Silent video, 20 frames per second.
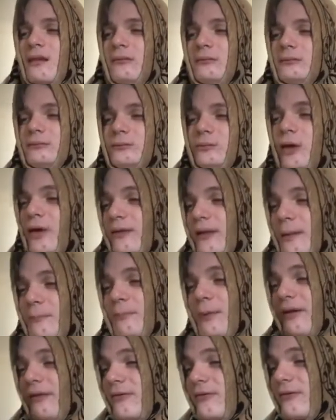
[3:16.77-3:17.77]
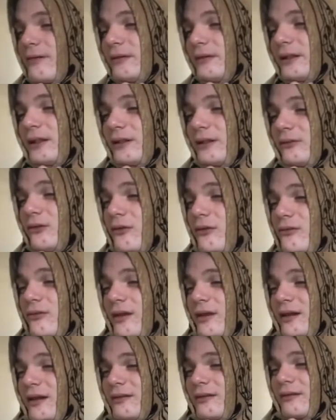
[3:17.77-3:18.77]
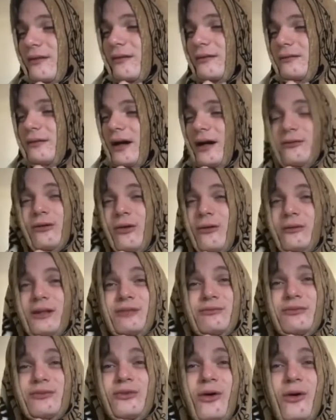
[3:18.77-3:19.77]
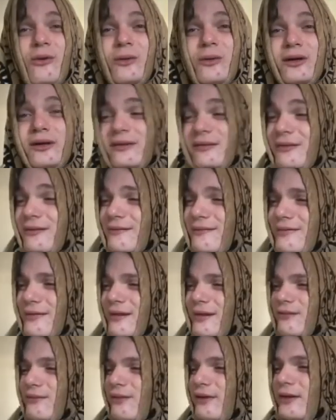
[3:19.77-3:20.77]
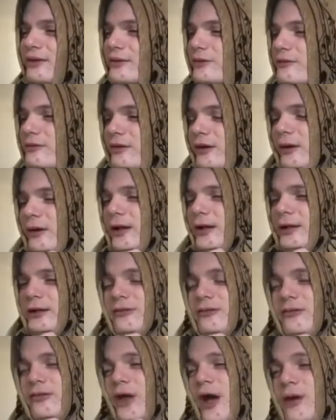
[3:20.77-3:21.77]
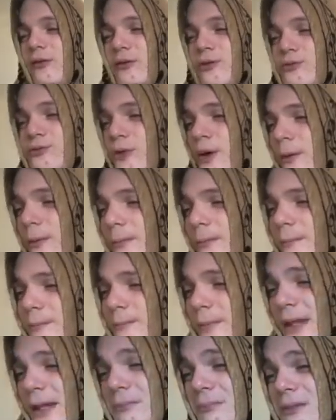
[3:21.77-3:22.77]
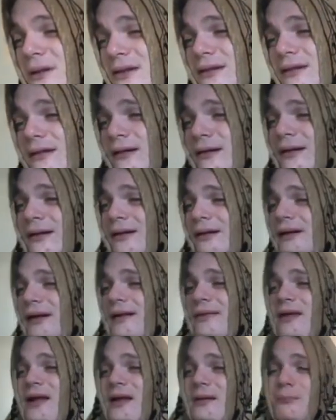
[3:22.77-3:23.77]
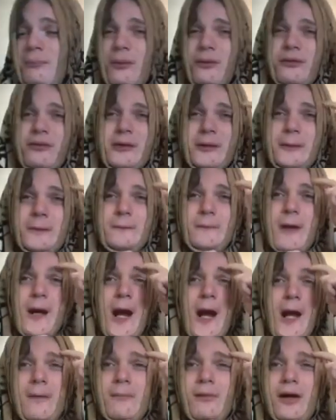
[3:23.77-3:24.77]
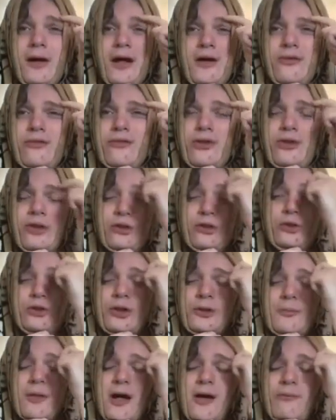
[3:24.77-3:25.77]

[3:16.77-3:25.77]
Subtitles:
well, they basically, it looks like they, I don't even know what it is, I think it's styrofoam, maybe, and they put eyebrows, they drew them on